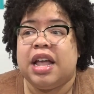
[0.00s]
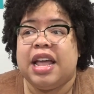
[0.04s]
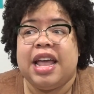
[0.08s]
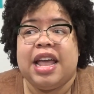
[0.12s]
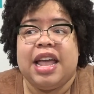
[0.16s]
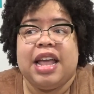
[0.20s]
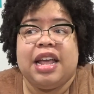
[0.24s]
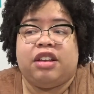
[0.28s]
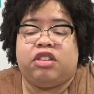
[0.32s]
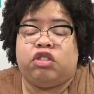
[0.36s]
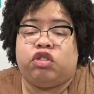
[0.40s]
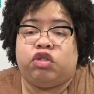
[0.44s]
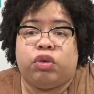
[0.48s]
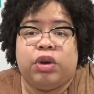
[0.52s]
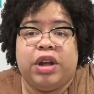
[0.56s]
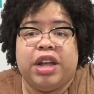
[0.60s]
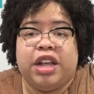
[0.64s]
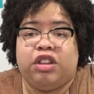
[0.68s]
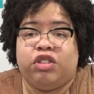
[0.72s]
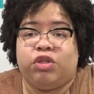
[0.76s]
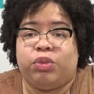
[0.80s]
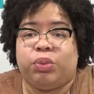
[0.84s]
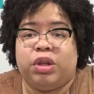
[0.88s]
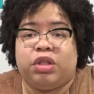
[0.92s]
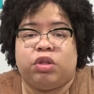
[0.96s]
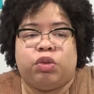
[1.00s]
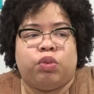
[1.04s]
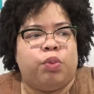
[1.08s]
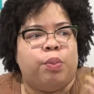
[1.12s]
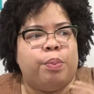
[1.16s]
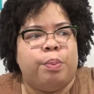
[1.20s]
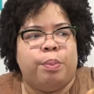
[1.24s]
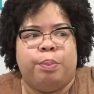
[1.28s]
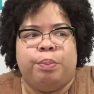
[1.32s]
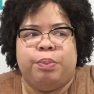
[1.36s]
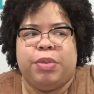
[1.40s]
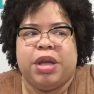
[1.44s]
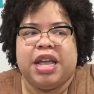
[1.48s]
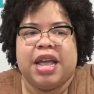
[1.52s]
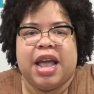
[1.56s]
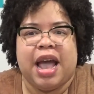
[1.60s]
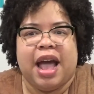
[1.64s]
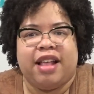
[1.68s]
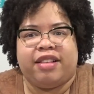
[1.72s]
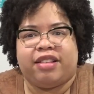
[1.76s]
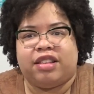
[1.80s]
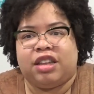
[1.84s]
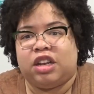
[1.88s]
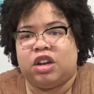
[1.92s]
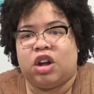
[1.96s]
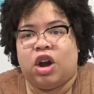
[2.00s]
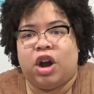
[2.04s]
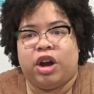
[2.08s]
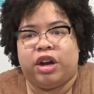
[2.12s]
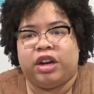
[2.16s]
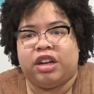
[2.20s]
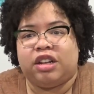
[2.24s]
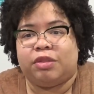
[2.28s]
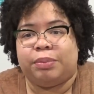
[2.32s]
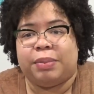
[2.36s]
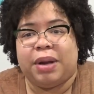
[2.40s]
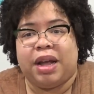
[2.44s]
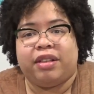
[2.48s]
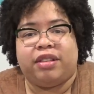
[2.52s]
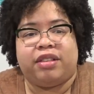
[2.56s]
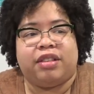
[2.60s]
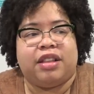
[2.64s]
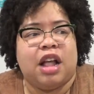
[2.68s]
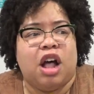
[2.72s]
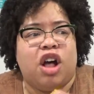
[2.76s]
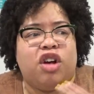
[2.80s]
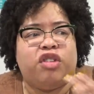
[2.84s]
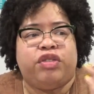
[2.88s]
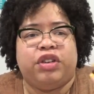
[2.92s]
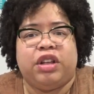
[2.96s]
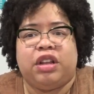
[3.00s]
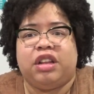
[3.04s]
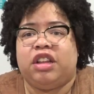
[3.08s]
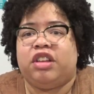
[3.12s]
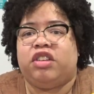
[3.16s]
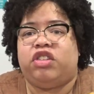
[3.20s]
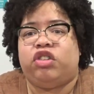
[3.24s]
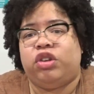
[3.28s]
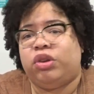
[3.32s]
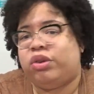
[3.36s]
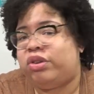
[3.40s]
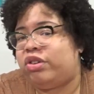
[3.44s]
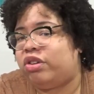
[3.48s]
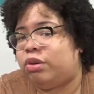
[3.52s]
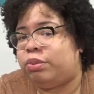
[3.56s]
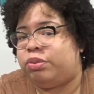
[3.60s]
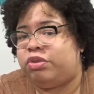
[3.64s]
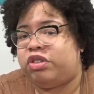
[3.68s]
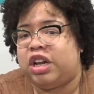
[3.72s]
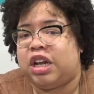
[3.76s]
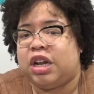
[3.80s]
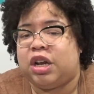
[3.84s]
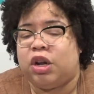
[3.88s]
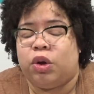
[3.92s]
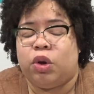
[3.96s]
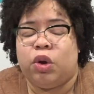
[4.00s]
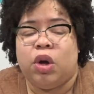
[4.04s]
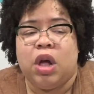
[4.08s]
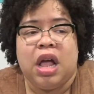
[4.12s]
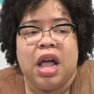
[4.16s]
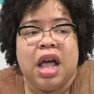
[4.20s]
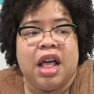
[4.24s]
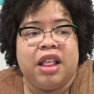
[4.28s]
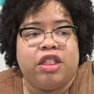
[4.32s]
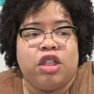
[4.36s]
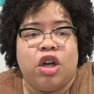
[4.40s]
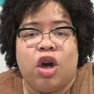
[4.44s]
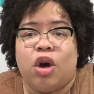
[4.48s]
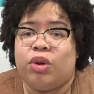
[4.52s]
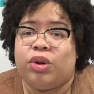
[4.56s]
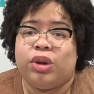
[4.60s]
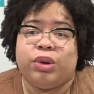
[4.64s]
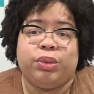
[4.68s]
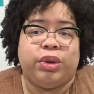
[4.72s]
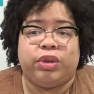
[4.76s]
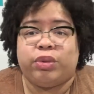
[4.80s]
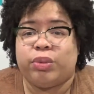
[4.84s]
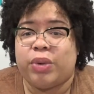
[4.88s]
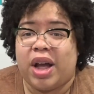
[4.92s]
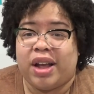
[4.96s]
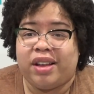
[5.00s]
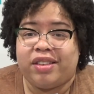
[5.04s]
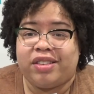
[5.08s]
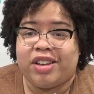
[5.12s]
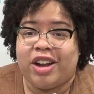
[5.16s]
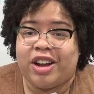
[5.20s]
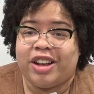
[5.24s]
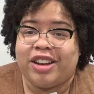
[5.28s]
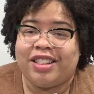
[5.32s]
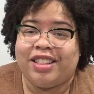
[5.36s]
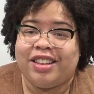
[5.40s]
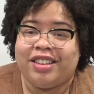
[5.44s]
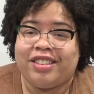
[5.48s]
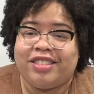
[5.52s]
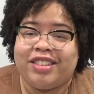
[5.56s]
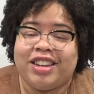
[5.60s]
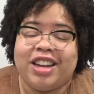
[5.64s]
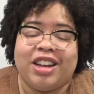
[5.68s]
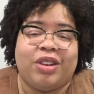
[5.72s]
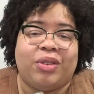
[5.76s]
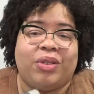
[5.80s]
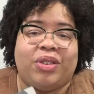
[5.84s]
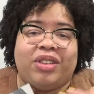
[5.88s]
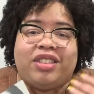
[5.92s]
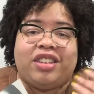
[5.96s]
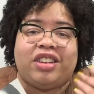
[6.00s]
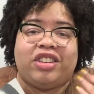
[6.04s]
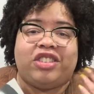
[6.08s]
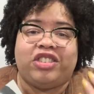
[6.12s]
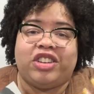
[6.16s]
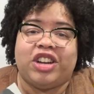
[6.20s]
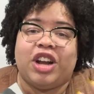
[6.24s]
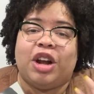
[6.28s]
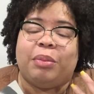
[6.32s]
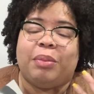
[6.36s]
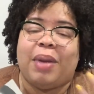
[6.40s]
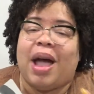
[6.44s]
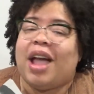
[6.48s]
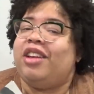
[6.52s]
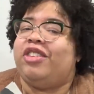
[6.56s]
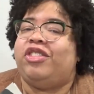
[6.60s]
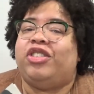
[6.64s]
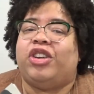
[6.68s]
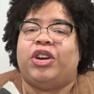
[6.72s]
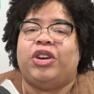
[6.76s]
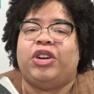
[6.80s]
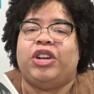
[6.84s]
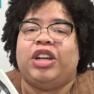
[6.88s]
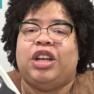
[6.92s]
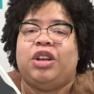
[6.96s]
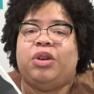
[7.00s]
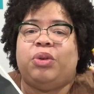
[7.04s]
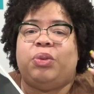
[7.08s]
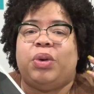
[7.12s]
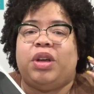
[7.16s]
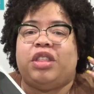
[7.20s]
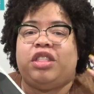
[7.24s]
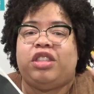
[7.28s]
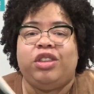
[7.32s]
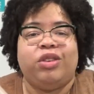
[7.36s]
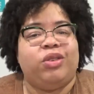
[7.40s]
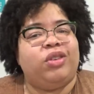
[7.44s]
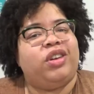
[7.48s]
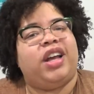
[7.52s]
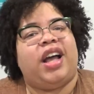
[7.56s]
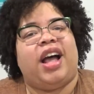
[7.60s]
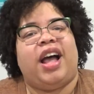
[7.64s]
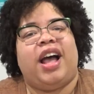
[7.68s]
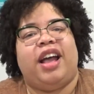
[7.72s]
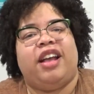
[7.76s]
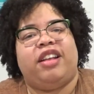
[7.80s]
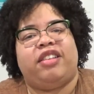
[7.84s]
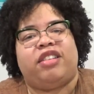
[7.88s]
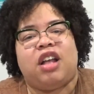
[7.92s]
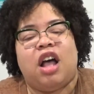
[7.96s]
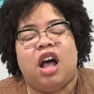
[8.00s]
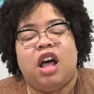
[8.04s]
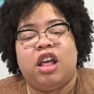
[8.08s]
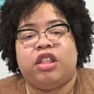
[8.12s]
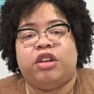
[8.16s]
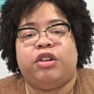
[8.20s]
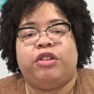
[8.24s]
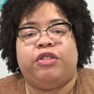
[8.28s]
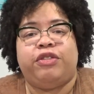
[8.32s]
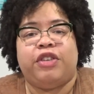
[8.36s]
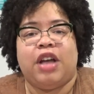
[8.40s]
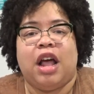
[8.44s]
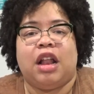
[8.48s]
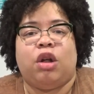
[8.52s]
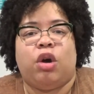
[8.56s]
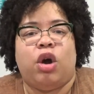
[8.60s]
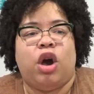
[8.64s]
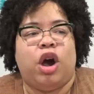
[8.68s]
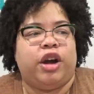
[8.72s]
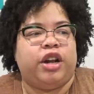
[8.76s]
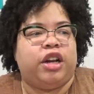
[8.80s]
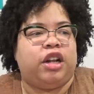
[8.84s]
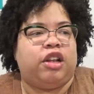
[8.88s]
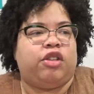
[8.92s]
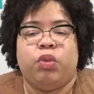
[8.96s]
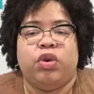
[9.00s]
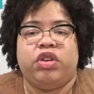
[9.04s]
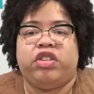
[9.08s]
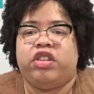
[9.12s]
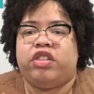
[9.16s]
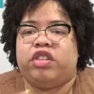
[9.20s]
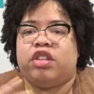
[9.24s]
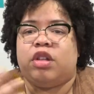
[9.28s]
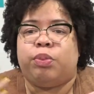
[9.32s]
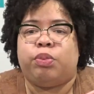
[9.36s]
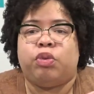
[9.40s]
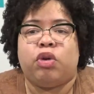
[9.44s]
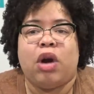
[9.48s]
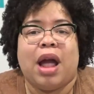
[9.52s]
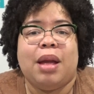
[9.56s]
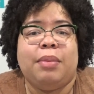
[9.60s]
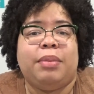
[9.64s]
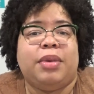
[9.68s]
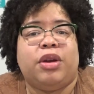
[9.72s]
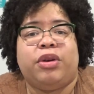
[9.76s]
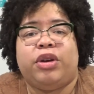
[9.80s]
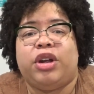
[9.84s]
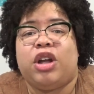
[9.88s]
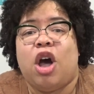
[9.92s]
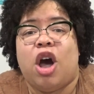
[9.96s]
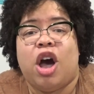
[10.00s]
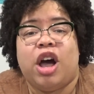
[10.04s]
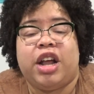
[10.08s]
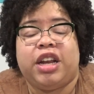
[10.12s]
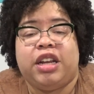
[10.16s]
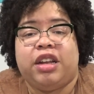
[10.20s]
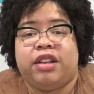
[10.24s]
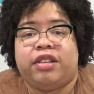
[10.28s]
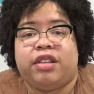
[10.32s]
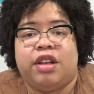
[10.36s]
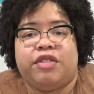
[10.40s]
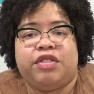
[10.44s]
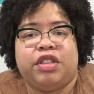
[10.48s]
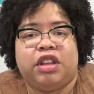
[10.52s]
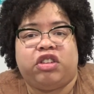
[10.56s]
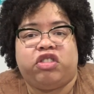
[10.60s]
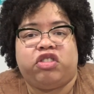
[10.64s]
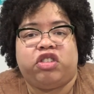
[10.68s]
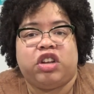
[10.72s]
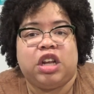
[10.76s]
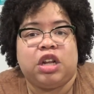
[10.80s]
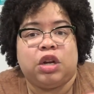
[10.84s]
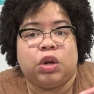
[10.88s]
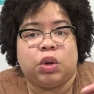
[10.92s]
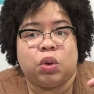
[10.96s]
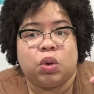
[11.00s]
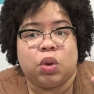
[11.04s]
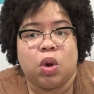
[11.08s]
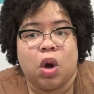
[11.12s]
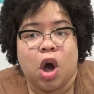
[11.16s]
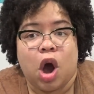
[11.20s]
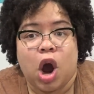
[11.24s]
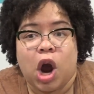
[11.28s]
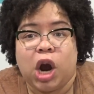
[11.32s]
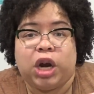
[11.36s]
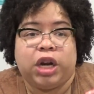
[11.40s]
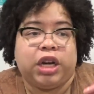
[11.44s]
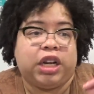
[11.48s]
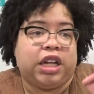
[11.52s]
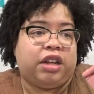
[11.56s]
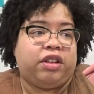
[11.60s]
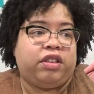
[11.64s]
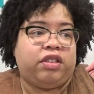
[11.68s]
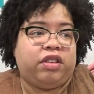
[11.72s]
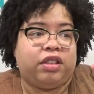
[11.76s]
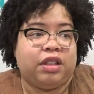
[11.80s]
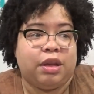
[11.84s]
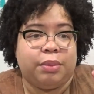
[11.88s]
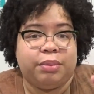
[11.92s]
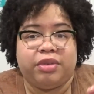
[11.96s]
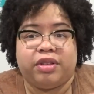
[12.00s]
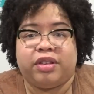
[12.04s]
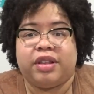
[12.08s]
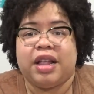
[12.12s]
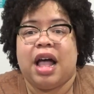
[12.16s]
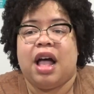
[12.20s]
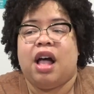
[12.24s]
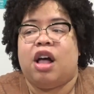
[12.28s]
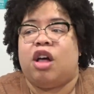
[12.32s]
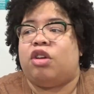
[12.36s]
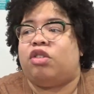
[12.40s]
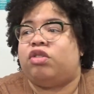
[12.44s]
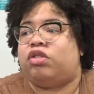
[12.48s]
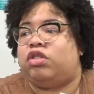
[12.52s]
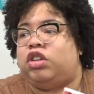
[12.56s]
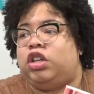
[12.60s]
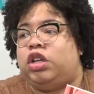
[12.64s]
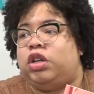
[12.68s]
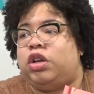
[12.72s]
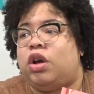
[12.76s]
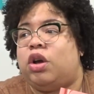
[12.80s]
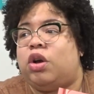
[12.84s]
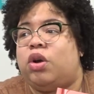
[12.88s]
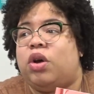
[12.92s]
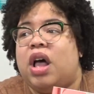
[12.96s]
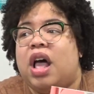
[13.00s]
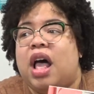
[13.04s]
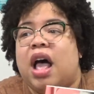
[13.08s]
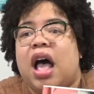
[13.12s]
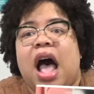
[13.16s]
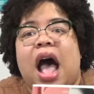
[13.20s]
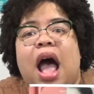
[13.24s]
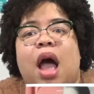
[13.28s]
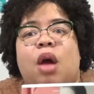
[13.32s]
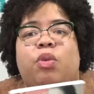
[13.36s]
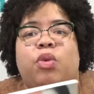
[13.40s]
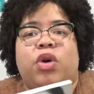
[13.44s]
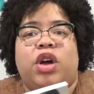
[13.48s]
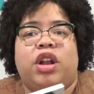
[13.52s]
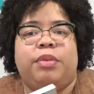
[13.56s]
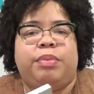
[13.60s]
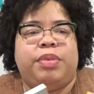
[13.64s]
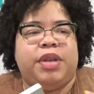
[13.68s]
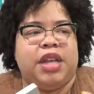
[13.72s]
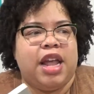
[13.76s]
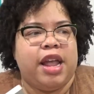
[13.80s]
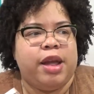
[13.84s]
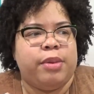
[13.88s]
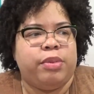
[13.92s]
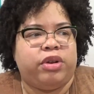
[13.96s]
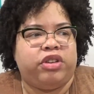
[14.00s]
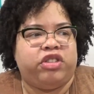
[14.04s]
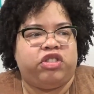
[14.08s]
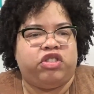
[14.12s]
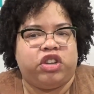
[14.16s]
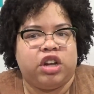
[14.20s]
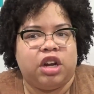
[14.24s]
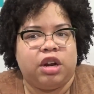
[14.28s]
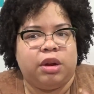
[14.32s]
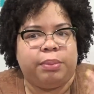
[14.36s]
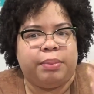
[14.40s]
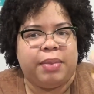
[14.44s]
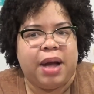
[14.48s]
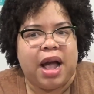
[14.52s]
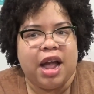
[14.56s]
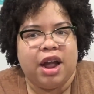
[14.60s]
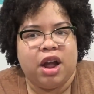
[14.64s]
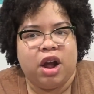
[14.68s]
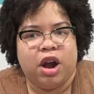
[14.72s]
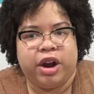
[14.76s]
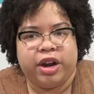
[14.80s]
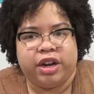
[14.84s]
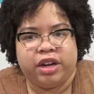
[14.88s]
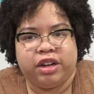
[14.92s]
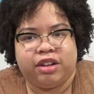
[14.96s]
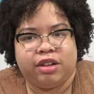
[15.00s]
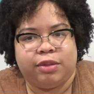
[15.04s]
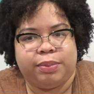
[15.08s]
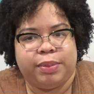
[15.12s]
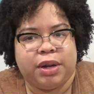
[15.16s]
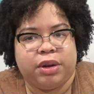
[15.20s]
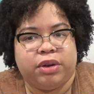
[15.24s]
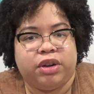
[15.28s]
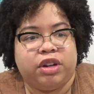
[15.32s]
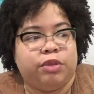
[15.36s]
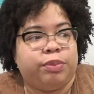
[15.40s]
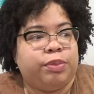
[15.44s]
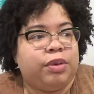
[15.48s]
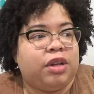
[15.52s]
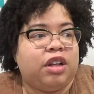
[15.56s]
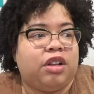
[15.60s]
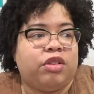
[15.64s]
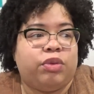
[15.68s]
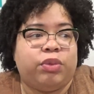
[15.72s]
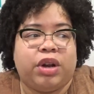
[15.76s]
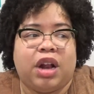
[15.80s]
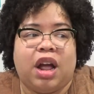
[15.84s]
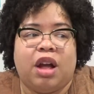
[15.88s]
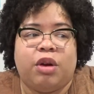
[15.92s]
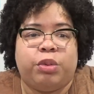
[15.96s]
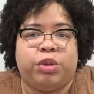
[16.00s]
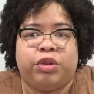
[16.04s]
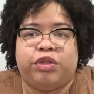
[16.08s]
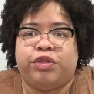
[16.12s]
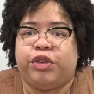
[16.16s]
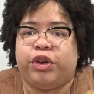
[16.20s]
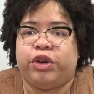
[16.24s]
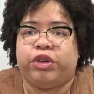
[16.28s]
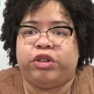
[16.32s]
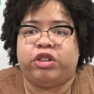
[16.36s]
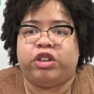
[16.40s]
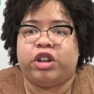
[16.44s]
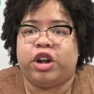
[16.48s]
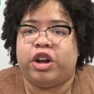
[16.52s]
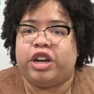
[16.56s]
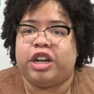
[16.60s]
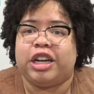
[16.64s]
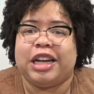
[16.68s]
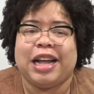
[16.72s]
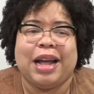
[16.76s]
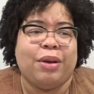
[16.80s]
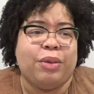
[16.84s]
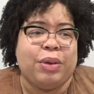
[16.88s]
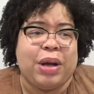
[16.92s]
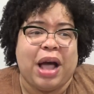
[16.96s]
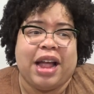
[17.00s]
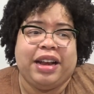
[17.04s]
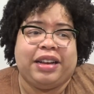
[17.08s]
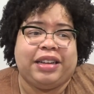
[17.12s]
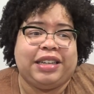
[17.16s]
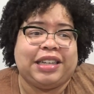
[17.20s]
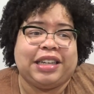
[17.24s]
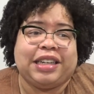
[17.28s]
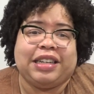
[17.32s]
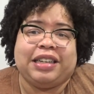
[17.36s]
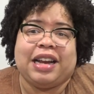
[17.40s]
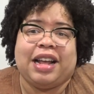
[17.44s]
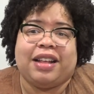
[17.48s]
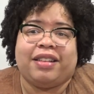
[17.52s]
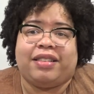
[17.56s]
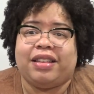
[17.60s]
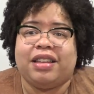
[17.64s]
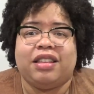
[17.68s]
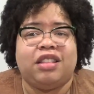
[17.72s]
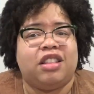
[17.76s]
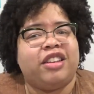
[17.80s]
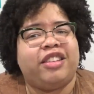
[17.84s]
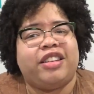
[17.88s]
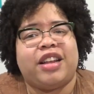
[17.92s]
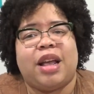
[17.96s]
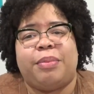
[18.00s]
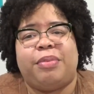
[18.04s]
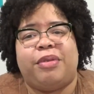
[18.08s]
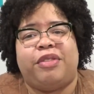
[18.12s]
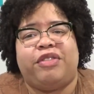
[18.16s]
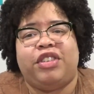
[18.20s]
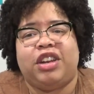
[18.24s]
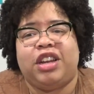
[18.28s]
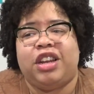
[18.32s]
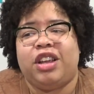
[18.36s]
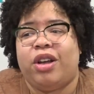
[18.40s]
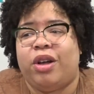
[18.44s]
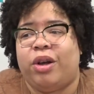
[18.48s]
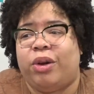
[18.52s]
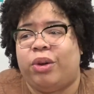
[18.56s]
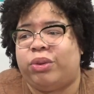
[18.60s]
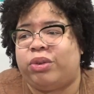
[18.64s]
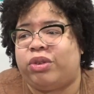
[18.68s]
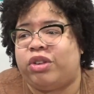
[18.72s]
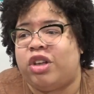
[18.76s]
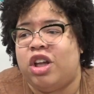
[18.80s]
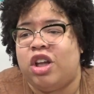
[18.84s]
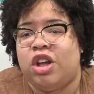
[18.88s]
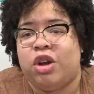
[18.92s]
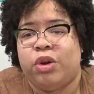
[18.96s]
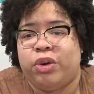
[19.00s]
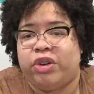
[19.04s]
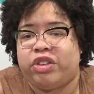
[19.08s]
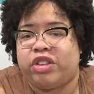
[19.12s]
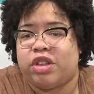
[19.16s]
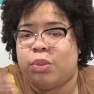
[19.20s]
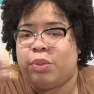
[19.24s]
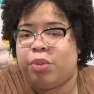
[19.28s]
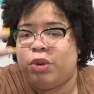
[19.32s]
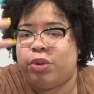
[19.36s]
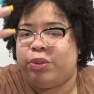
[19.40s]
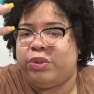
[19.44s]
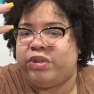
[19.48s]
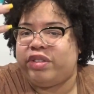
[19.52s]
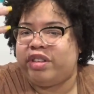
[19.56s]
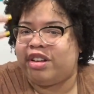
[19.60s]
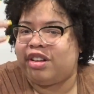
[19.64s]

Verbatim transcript: it trends with me as an artist myself in this YouTube channel. The only reason why I started this channel was to share my journey with you guys, other fellow artists, which is the primary audience of this channel, artists themselves. You know, I want to be able to share my art experience because when I was first starting out, I did not see the type of videos where someone was